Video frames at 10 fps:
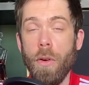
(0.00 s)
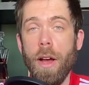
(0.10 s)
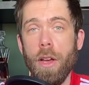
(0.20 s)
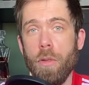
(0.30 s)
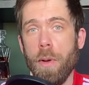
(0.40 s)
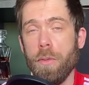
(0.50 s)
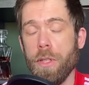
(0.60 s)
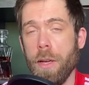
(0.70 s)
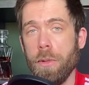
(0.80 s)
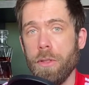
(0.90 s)
I hope I was
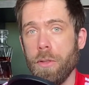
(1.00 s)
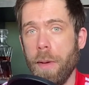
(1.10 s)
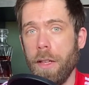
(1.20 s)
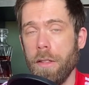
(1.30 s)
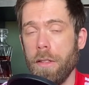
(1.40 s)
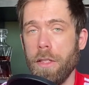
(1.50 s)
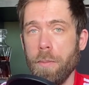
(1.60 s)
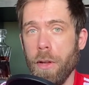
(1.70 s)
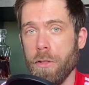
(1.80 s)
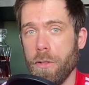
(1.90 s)
able to make the
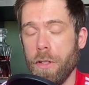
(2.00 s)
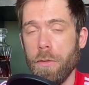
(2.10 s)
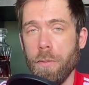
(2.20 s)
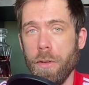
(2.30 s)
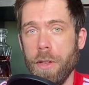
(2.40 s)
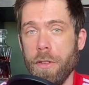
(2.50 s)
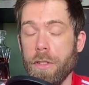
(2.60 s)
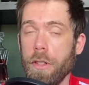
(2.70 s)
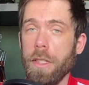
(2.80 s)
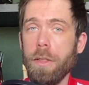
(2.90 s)
demonstrative pronouns
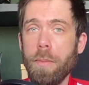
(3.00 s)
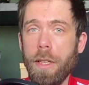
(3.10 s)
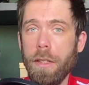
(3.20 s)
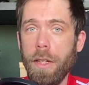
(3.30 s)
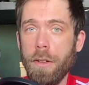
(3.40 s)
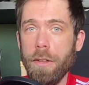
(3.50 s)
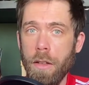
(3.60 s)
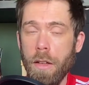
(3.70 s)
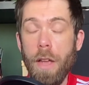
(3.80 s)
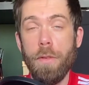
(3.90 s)
a little bit clearer.
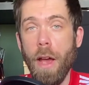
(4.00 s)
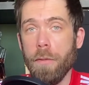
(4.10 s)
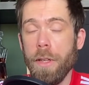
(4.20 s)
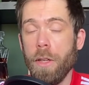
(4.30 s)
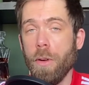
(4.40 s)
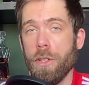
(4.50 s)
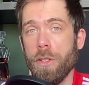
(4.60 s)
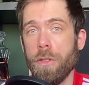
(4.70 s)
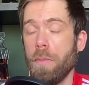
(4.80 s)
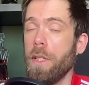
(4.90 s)
If you have any
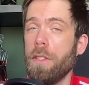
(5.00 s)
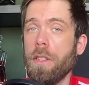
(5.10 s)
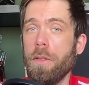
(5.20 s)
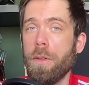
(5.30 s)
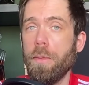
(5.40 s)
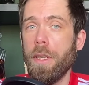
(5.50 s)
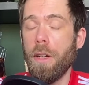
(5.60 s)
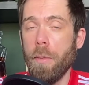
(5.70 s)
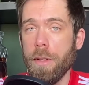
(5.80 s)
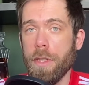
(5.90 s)
questions, please leave them in the
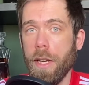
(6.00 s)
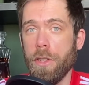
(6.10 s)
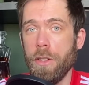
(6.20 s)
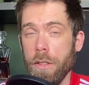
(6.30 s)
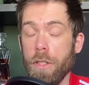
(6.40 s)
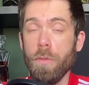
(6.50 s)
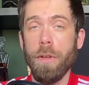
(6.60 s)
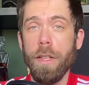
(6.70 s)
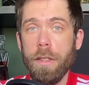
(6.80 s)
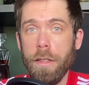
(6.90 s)
comment section. Don't
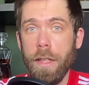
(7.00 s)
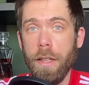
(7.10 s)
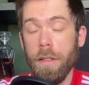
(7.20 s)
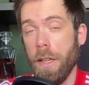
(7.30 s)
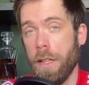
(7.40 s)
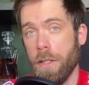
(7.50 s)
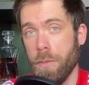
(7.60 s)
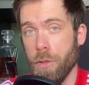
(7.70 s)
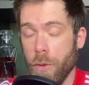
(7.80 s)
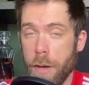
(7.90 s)
forget to click like and
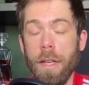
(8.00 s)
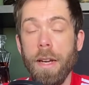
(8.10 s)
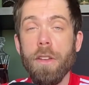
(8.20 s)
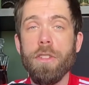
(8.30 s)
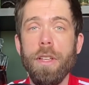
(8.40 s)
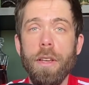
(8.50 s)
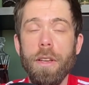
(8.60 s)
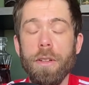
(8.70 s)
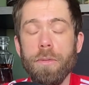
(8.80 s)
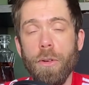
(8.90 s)
subscribe, and I'll see you
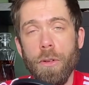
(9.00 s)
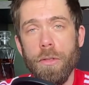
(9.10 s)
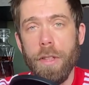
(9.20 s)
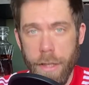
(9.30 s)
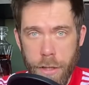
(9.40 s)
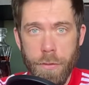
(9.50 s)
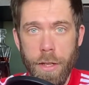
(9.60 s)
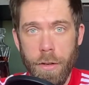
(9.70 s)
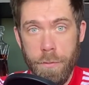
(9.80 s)
here for the next video.